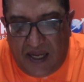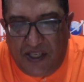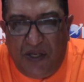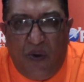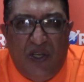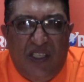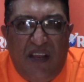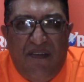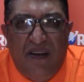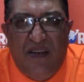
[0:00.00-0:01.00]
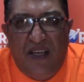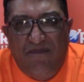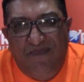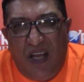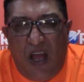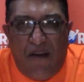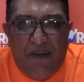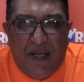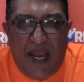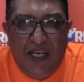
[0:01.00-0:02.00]
She was given a half
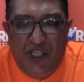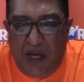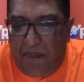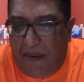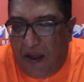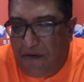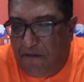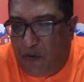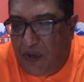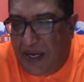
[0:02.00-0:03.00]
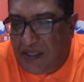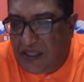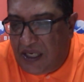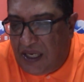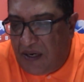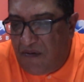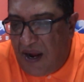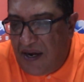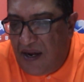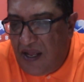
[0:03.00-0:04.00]
a kg, a pound for that run